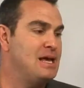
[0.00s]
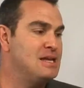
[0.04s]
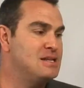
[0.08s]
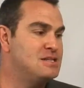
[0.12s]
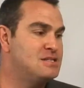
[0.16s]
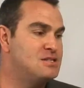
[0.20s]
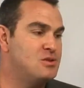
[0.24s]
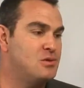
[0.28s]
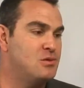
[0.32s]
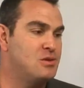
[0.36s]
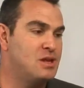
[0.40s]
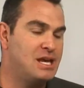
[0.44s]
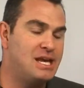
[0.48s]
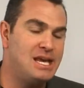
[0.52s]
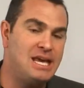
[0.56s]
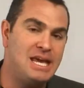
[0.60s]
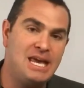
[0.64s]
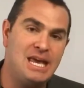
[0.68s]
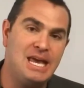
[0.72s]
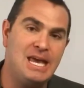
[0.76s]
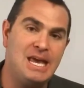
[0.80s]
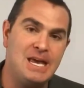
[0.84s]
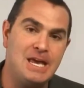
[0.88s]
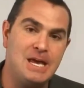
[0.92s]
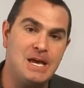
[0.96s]
And so the
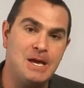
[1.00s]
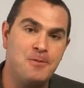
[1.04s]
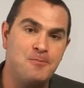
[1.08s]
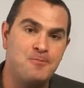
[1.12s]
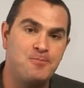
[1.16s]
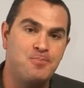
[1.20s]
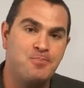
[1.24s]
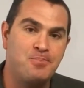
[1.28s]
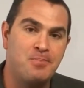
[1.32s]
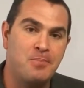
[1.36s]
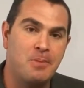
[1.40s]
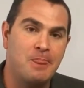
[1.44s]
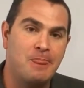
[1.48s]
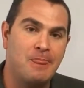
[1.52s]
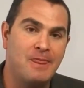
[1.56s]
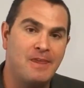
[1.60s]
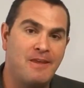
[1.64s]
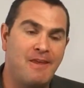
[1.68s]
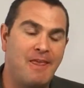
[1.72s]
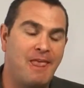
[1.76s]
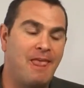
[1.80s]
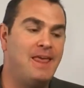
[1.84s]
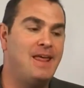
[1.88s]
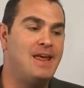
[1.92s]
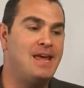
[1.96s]
key
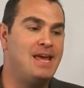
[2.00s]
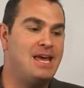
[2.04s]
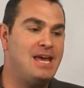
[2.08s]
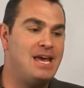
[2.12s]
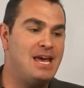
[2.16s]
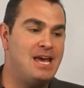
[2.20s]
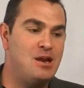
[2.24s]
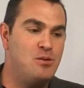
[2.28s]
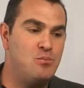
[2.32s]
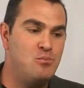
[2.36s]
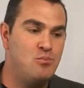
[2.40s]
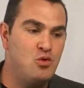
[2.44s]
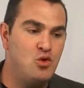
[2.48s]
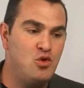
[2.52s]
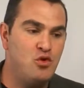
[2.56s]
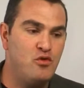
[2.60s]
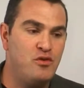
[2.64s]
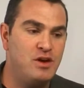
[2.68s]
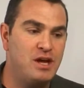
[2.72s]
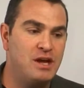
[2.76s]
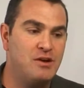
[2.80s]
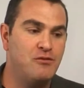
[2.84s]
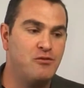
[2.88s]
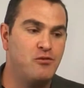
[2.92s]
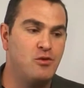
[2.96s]
in
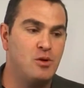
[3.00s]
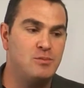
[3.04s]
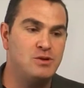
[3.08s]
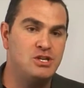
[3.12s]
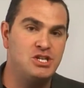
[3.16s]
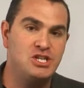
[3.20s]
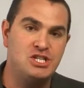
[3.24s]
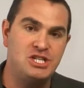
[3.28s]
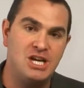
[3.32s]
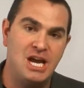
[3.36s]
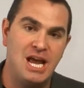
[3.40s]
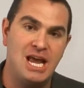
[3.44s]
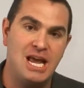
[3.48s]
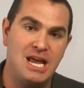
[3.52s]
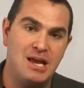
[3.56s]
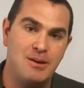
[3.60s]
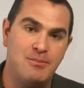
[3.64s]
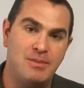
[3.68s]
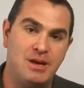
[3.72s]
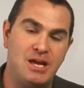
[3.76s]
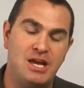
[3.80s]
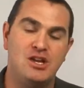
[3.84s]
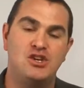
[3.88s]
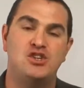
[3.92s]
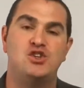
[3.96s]
moving from shame
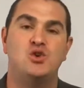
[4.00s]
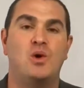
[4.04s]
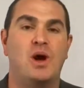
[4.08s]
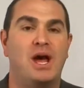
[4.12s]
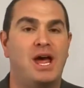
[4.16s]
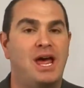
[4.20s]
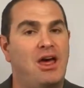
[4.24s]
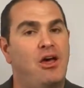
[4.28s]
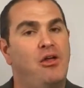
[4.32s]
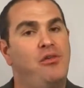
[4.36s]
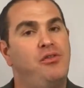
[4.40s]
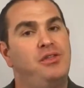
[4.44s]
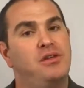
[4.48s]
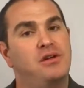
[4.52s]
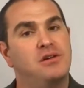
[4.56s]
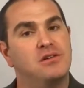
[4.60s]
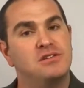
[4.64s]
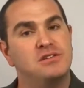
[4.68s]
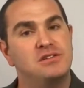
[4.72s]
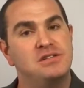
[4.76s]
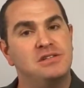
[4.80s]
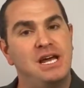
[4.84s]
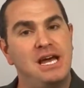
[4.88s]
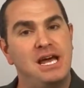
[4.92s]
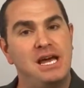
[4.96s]
into a healthier
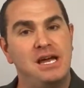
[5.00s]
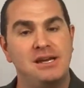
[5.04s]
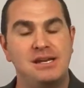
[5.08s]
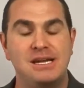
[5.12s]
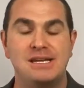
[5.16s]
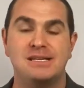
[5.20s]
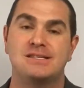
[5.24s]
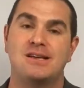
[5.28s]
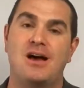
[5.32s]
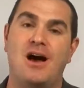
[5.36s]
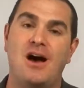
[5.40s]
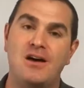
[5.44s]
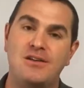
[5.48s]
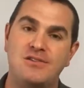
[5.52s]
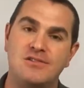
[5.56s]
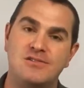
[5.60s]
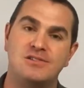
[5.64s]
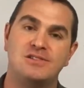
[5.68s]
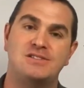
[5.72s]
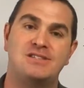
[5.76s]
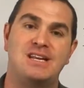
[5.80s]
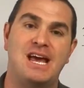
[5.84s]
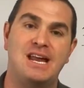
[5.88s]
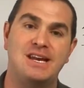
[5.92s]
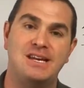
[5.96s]
state is
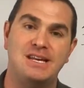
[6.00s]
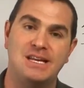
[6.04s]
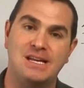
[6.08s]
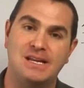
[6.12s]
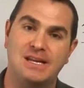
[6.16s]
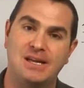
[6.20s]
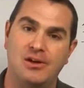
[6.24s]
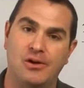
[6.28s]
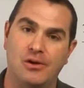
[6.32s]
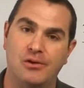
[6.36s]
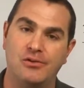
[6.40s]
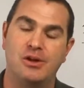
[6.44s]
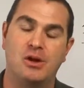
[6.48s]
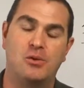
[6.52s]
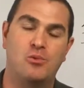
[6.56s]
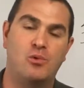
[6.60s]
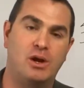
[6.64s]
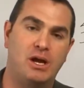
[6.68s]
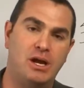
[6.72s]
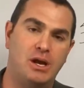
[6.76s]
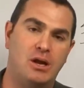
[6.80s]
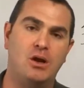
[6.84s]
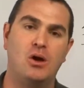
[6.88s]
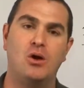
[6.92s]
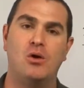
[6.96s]
understanding guilt. And
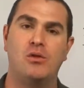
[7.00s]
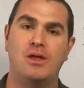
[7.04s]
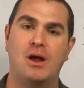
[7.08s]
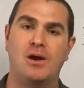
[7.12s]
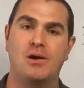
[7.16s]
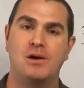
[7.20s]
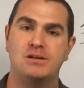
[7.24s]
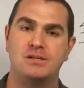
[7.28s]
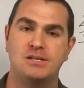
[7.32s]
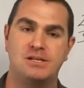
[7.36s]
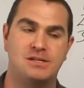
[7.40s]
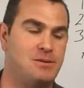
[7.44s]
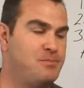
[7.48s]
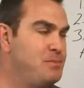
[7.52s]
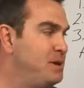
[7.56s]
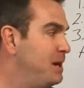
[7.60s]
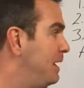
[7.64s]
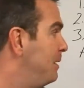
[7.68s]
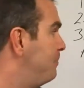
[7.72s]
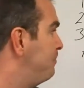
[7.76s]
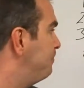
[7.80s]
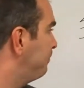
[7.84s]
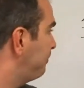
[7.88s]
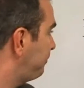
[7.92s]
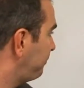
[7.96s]
we're going to go there in just a
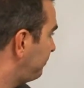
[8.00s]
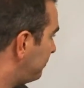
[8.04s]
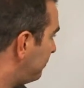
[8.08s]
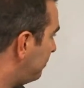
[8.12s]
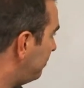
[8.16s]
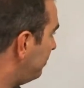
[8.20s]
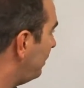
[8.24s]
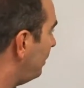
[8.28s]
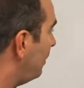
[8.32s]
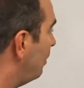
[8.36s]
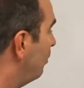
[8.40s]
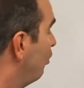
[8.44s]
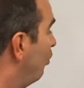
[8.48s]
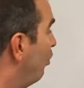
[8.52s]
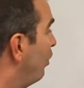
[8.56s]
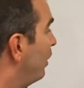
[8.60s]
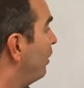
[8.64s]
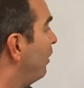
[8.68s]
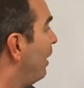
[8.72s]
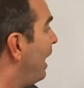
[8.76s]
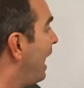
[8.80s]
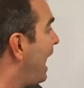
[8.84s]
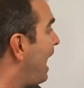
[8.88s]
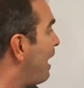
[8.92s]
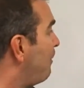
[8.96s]
minute. What
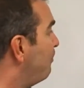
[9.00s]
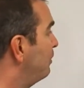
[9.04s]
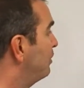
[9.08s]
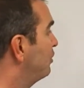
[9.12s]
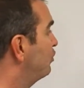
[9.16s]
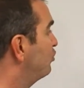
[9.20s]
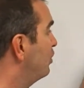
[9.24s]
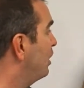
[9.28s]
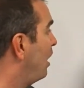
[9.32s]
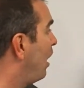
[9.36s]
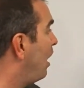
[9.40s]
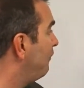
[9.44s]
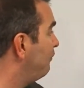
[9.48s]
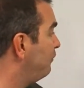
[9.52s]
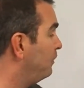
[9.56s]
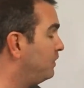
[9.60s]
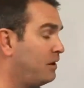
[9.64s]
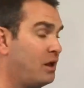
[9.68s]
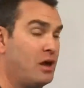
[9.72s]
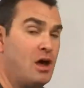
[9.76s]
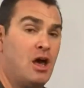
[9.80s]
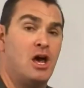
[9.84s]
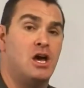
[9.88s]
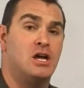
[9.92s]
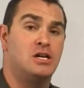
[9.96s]
will happen is we often
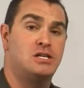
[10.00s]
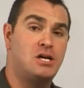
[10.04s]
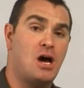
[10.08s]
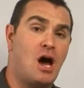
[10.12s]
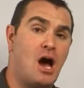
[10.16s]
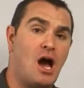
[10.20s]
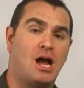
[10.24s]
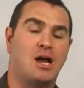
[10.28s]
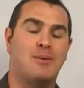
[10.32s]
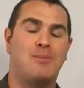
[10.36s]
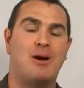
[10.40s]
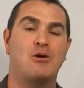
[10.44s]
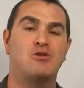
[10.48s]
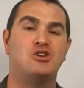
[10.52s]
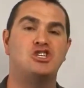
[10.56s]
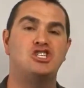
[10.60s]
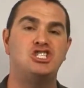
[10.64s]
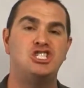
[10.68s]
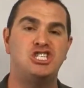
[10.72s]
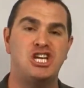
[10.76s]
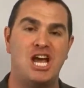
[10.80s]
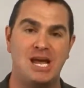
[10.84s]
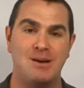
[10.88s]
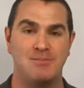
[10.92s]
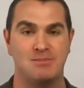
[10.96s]
talk about
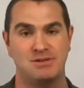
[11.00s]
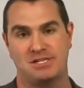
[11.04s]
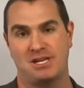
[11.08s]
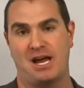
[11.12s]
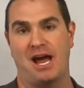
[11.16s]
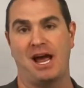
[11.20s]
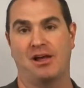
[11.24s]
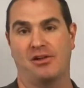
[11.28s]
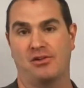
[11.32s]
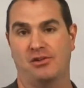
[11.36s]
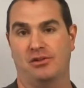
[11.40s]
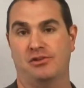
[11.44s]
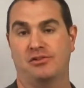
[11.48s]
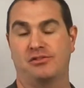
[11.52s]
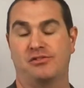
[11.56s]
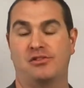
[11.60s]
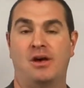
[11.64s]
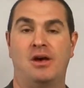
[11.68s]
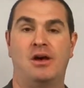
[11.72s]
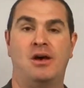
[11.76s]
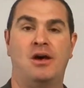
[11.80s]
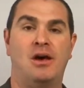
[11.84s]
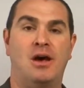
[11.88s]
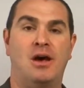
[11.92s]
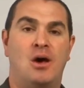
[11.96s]
shame cycles
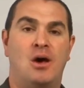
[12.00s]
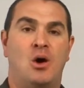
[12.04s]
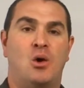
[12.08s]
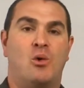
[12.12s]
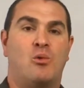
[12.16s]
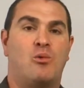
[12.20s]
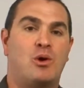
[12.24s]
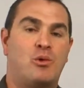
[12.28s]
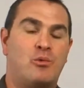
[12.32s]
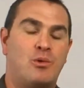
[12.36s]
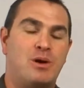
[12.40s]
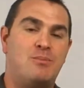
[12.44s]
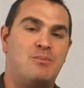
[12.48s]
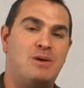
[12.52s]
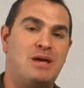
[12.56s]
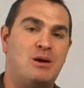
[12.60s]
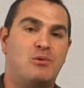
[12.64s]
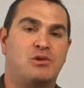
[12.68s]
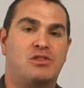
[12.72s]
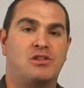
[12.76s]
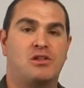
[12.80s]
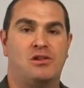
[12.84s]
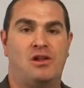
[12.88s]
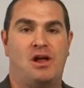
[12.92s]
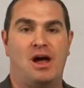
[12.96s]
when we meet
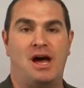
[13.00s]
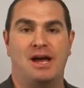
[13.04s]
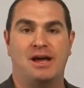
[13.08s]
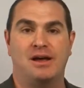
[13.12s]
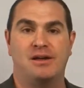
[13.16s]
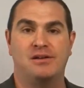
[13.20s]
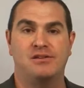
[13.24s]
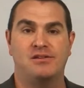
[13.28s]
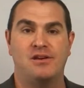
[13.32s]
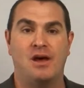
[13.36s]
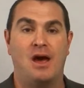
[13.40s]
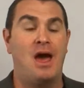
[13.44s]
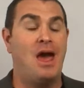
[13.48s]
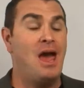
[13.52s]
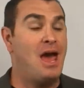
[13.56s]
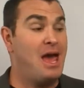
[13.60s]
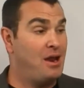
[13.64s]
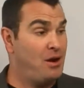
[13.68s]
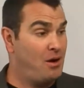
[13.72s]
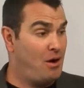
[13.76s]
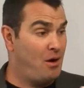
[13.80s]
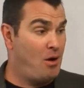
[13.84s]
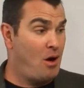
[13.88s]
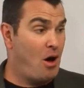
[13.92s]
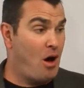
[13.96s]
with clients.
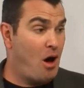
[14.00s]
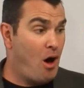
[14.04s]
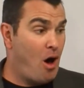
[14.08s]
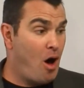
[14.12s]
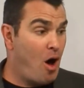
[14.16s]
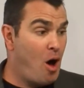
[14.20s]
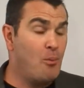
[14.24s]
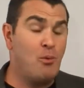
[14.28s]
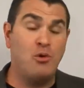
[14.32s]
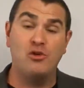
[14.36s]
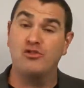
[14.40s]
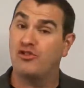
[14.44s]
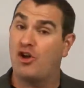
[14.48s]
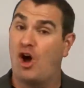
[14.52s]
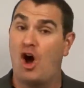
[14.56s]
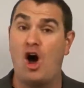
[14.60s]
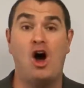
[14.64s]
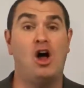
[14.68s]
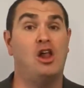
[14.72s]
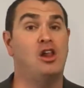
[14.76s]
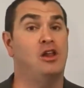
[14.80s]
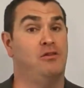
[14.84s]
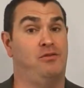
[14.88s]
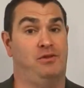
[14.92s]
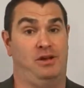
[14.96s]
And almost
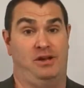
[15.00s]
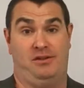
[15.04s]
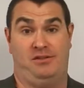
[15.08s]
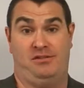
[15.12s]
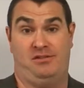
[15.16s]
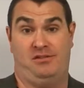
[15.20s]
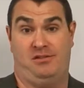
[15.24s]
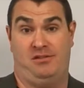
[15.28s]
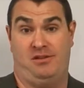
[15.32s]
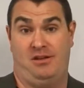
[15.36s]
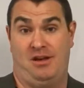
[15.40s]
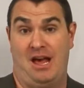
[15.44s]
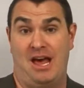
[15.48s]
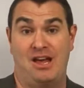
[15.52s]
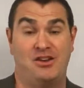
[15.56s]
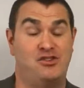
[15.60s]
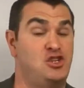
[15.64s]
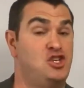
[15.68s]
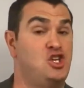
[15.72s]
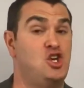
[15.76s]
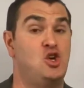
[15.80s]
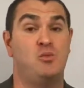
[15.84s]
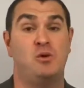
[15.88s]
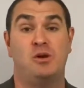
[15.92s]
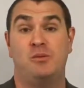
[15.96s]
all of us as
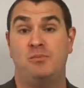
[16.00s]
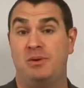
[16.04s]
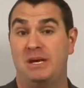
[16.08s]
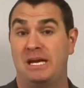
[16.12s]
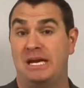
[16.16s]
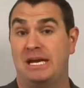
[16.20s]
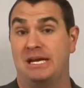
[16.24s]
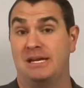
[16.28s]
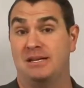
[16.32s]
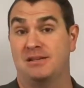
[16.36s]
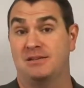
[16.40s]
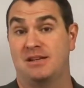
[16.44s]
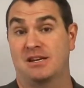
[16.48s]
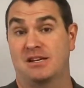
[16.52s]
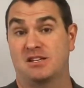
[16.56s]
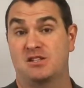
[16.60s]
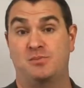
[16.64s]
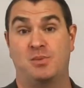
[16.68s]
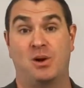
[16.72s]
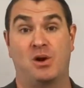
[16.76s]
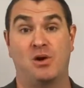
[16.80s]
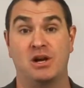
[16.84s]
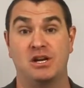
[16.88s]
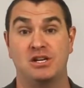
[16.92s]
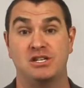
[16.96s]
human beings
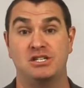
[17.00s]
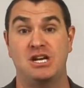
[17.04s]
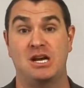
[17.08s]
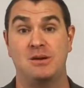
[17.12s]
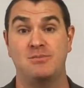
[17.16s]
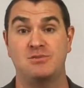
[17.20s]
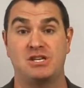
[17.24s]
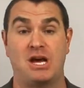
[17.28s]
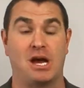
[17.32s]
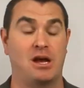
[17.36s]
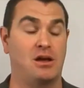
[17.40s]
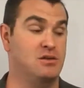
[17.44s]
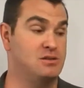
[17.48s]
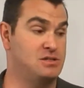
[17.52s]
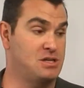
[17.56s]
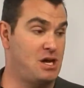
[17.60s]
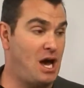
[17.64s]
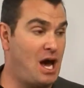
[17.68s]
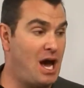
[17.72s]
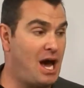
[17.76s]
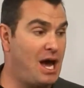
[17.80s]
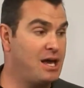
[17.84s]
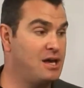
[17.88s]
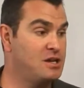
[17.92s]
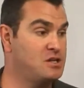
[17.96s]
experience shame cycles.
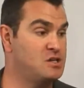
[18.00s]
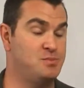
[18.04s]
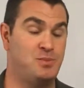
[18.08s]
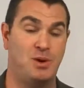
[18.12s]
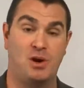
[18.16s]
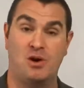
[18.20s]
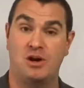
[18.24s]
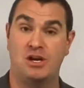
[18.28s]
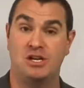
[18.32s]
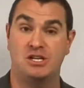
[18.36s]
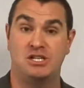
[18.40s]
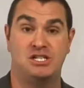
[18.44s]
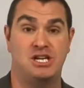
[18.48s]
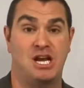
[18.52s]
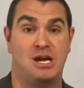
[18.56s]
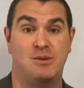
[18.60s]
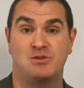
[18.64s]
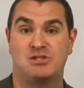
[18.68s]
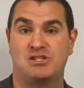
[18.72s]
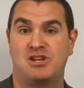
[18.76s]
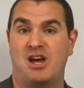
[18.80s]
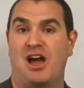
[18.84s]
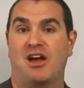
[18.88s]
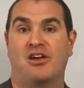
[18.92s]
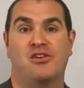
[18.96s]
I experience shame
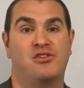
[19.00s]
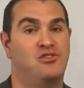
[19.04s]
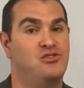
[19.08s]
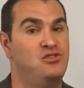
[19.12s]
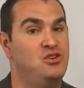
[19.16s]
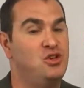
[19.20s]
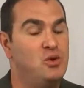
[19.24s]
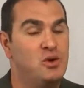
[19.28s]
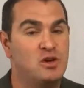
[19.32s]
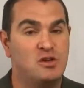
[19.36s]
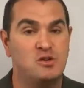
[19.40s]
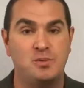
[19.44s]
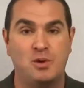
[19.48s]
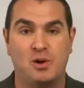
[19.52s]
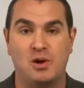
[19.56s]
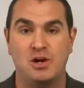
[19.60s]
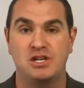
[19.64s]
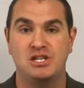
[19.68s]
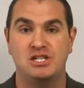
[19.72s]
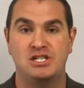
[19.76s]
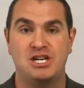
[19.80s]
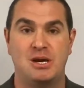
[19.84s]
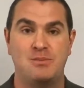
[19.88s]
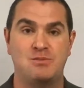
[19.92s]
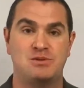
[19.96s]
cycles, you
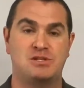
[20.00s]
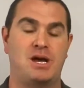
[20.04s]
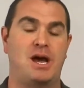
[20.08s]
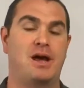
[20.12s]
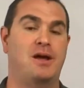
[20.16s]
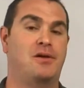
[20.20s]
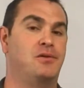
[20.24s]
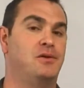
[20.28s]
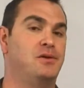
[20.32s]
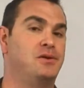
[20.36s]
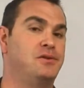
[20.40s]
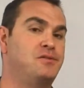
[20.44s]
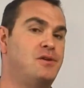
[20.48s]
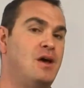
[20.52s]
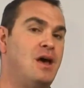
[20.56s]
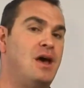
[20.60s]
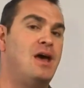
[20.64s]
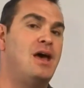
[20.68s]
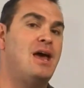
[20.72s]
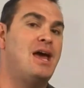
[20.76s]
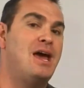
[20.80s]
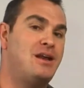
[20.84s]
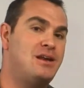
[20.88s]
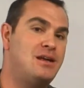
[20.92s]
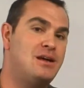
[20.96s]
experience shame cycles,
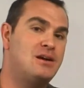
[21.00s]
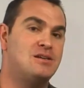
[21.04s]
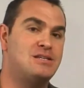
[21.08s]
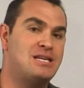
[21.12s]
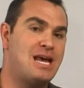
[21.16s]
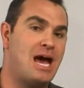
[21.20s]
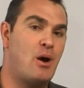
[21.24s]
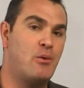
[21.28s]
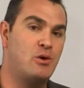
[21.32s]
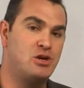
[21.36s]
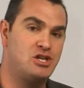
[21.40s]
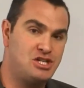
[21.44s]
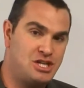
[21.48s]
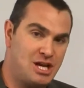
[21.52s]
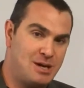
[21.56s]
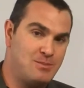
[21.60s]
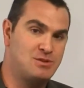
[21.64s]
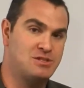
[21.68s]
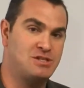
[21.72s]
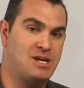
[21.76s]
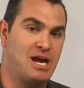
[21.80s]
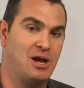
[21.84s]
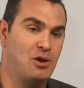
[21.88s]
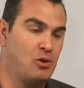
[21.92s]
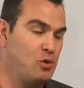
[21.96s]
and here's how a shame
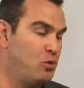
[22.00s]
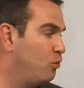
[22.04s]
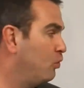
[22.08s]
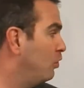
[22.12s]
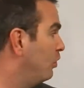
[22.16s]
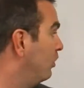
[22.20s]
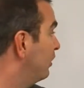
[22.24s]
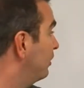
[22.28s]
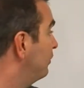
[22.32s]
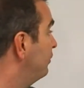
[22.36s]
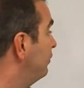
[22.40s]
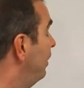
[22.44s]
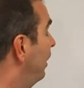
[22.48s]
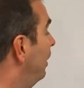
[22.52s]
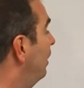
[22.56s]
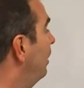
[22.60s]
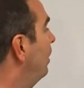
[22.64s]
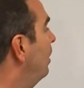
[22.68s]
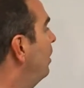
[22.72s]
cycle works.